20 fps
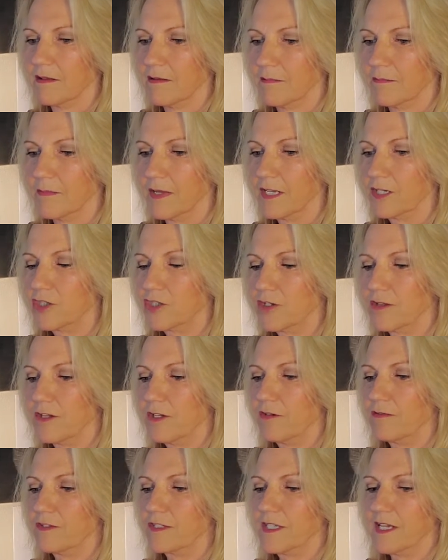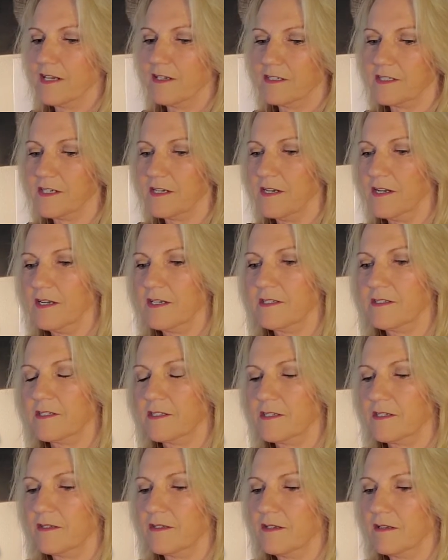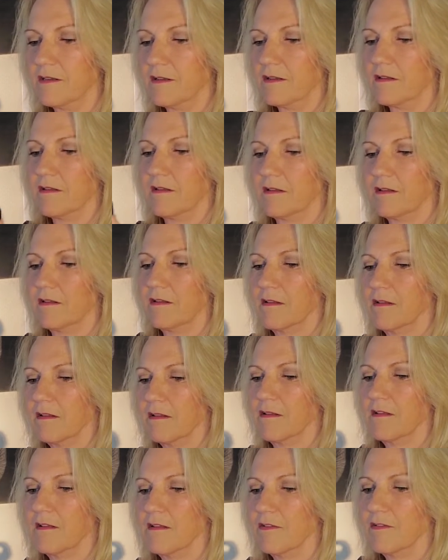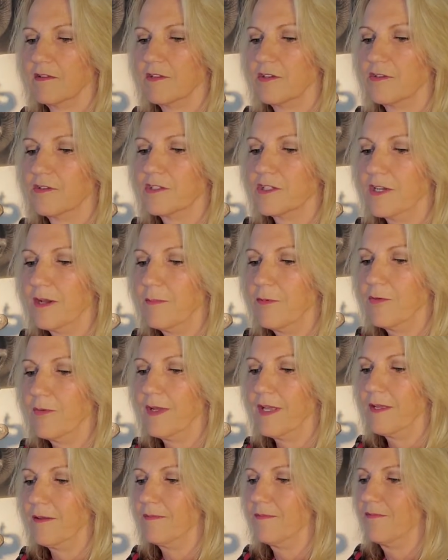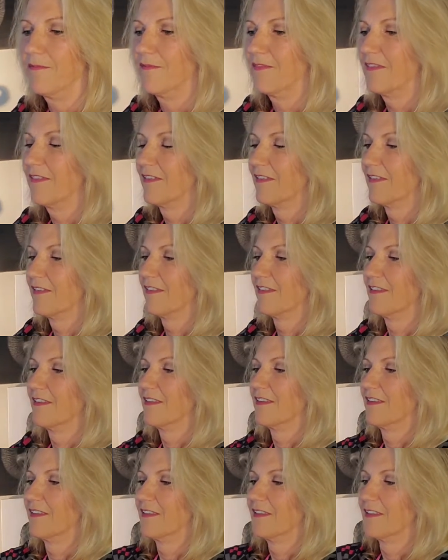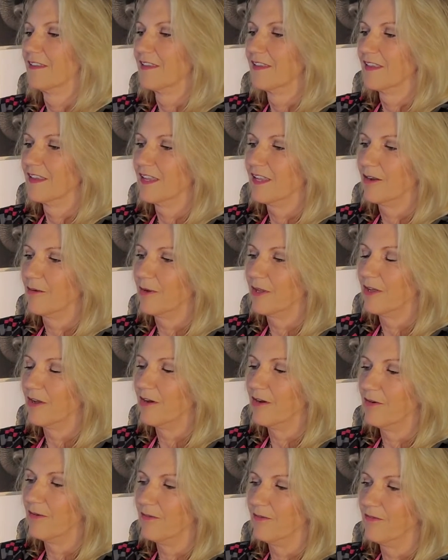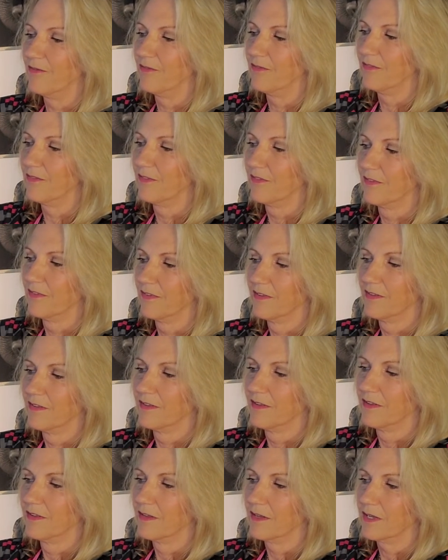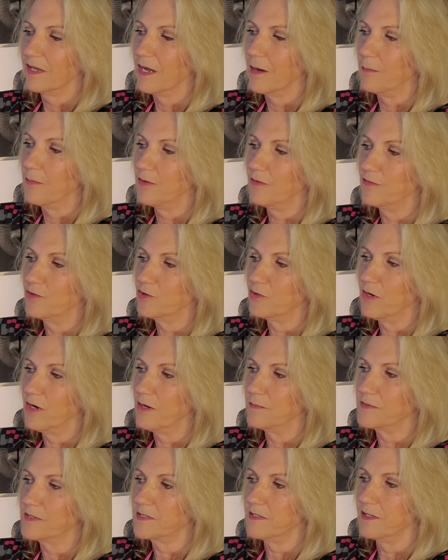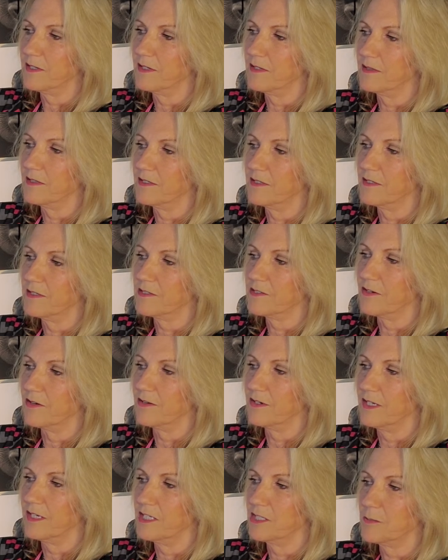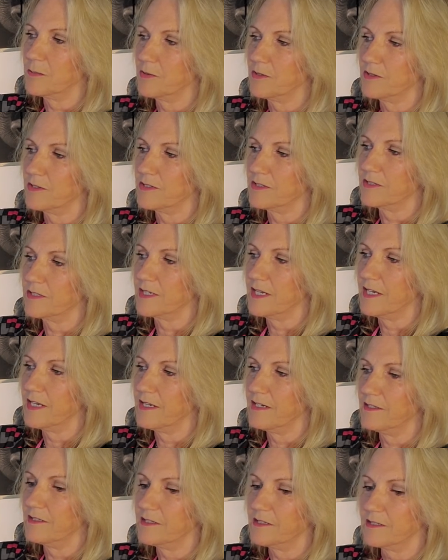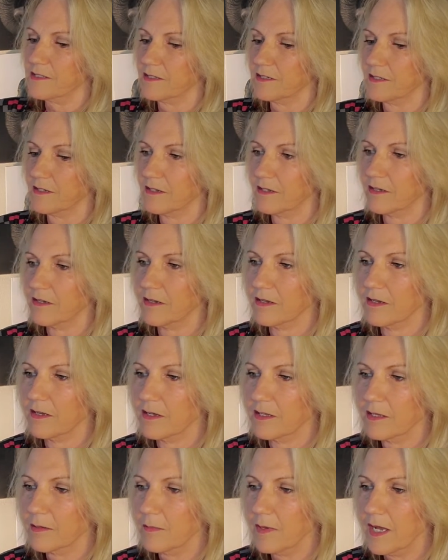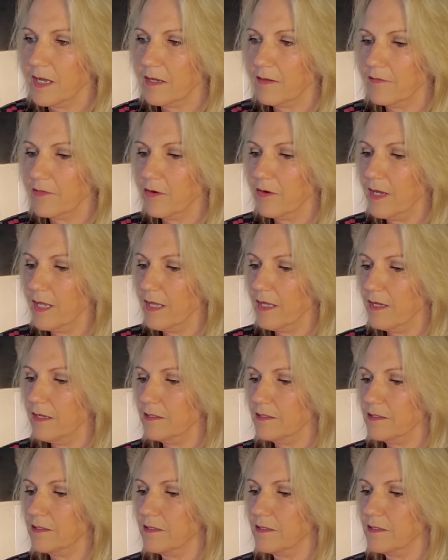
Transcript: Make sure that you've sanitized. You're demoing. Here we go. A couple of drops like this on each person's hands, back of their hand.